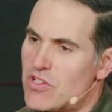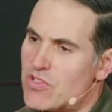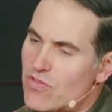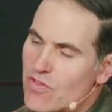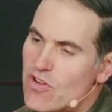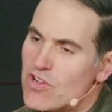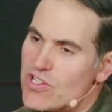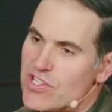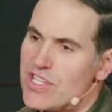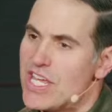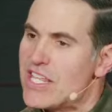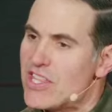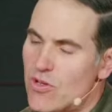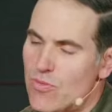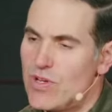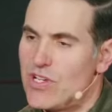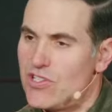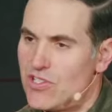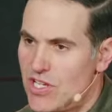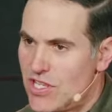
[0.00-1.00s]
this first thing
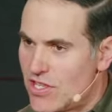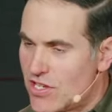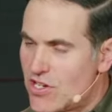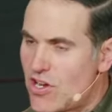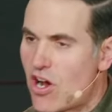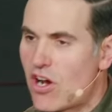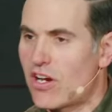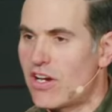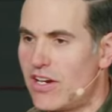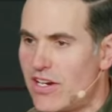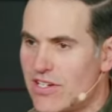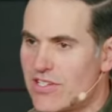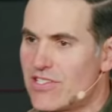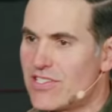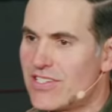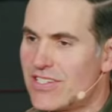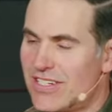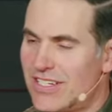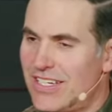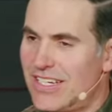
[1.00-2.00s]
that we see, the
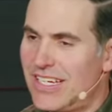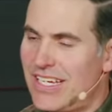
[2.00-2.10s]
darkness?